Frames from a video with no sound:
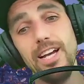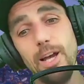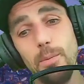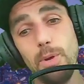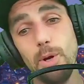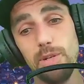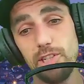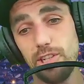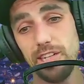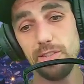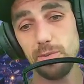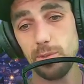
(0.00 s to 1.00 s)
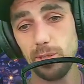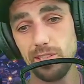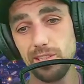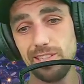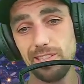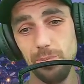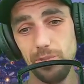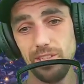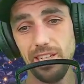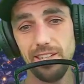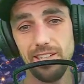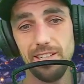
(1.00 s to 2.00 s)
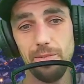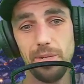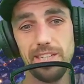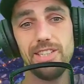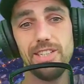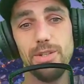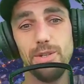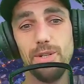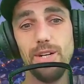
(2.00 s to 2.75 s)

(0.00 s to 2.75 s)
public transport systems there in Mexico.